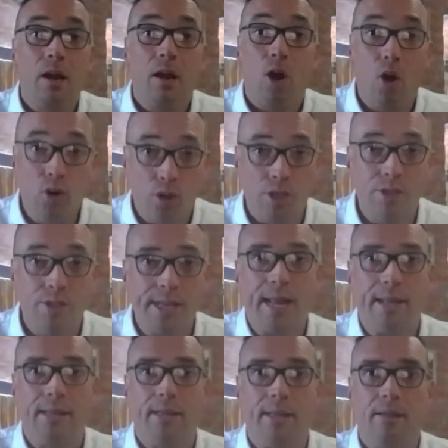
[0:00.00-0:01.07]

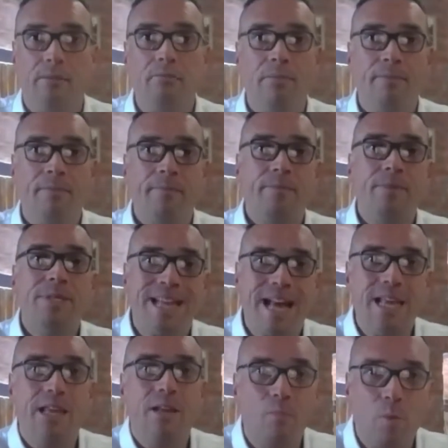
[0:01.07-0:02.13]
understand them,
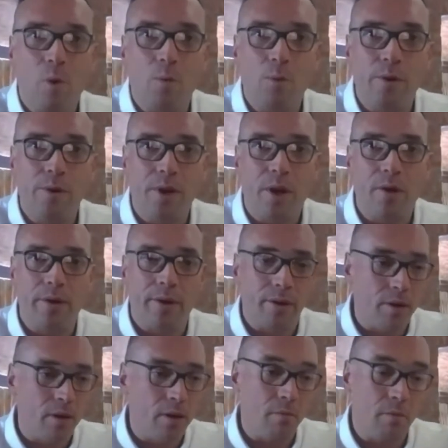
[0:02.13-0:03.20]
tell them what we were
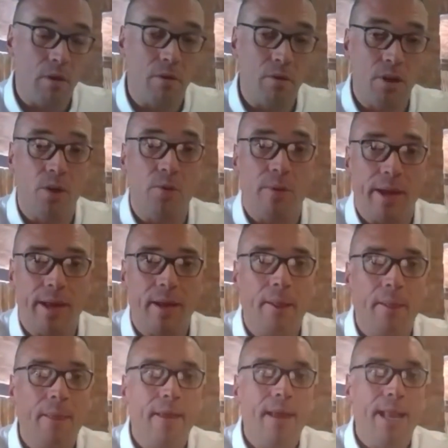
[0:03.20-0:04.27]
go- uh, doing,
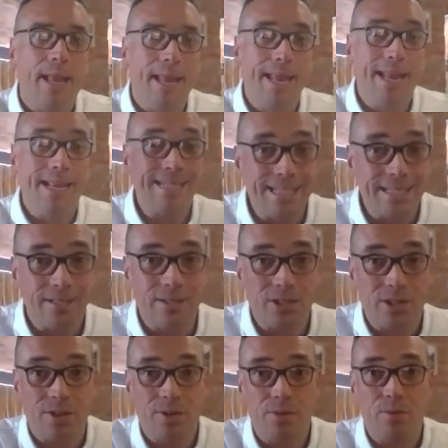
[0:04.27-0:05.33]
listen
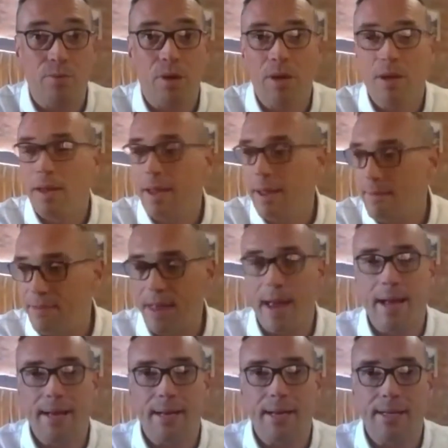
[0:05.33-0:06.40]
to if they
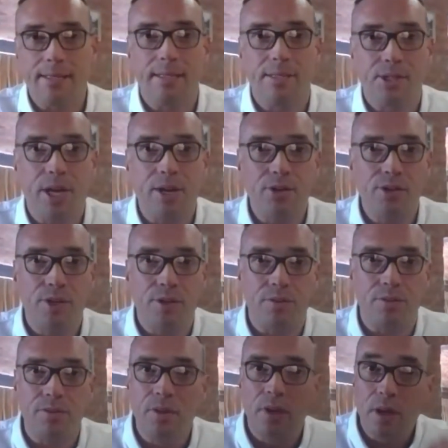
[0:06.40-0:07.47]
had any
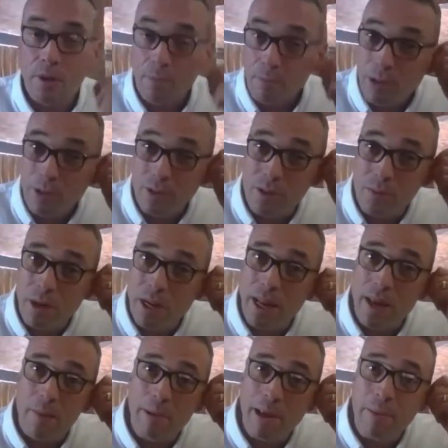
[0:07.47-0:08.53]
suggestions. But ultimately,
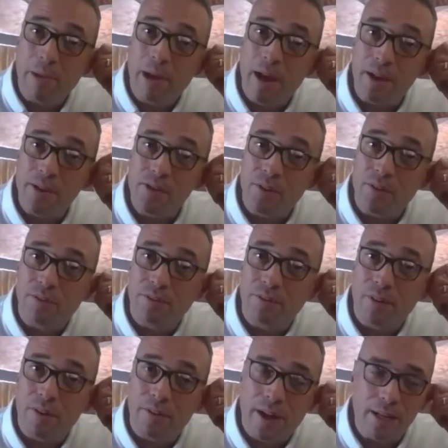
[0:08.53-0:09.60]
a big part of,
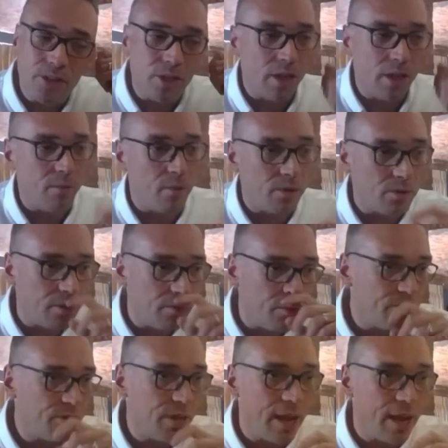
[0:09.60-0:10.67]
of actually was it
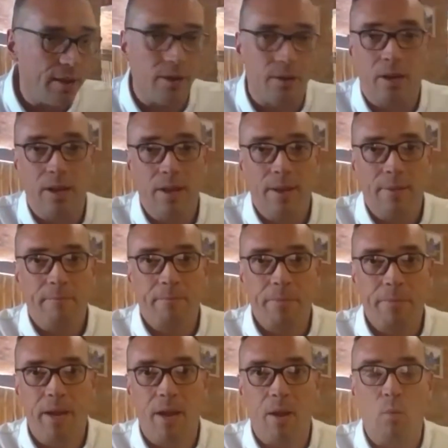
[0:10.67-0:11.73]
was saying, look,
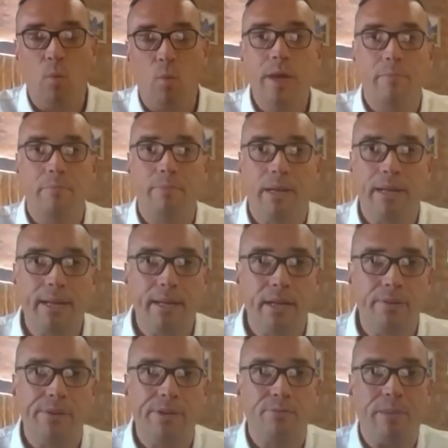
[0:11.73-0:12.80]
you know, we completely
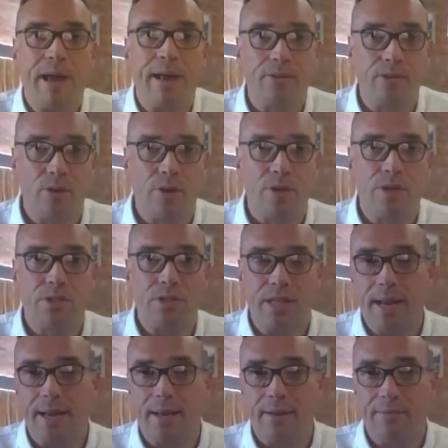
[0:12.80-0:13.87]
respect and
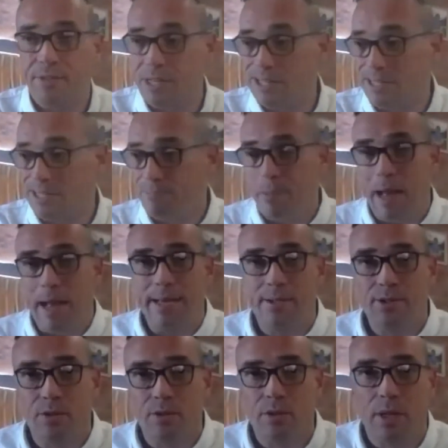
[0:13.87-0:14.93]
understand if despite
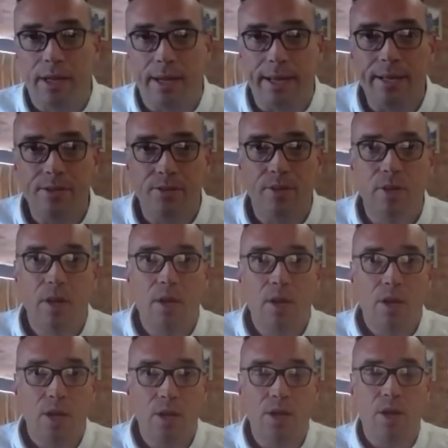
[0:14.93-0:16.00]
all this,
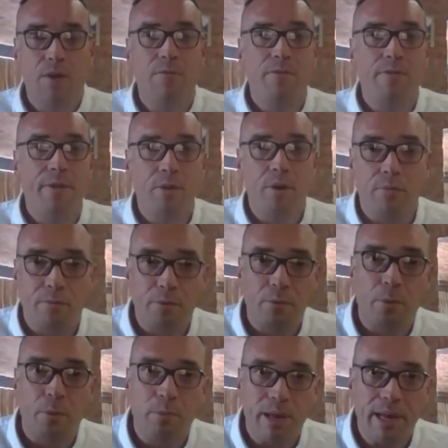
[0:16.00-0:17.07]
you don't feel
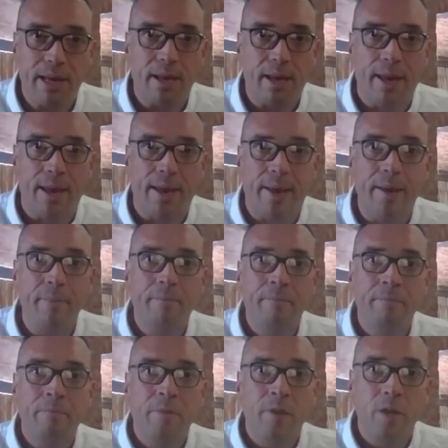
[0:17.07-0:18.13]
comfortable being here,
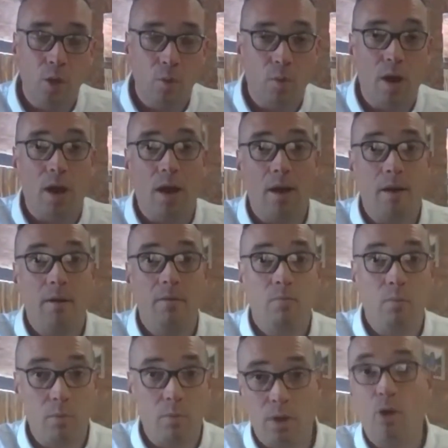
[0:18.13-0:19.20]
you are
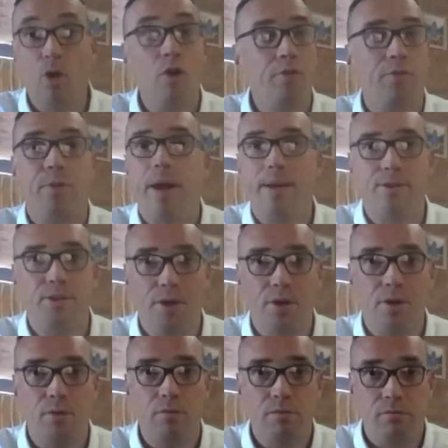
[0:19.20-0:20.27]
we will authorize
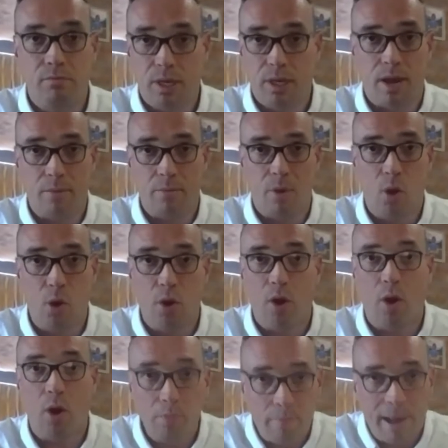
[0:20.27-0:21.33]
you you know un,
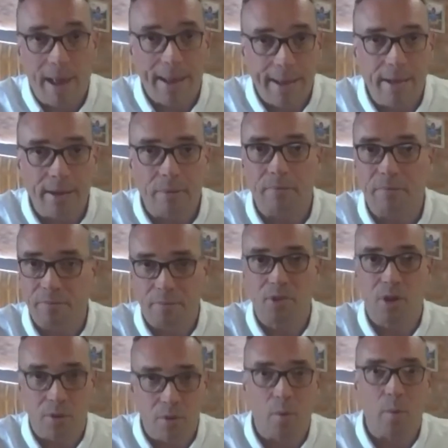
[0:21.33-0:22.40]
unpaid and
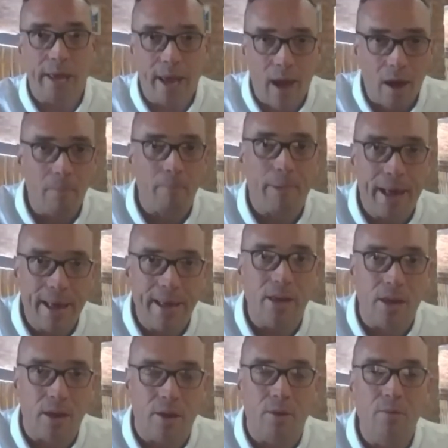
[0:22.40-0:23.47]
sorry we can't pay
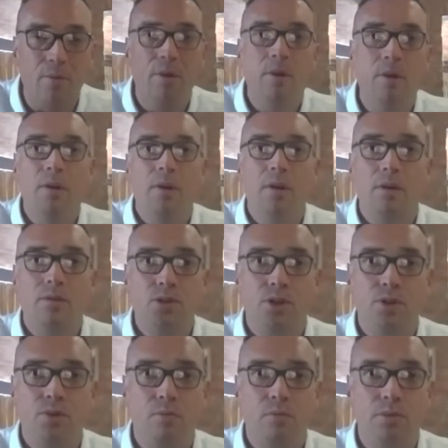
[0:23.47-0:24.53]
you
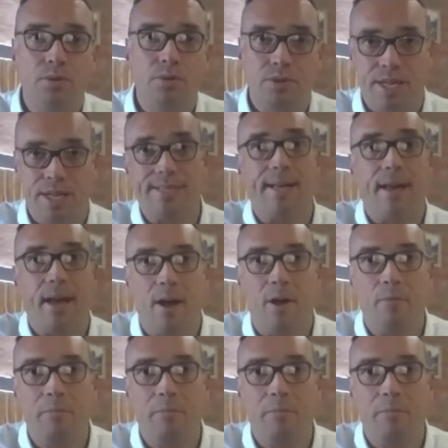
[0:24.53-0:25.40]
to to sit at home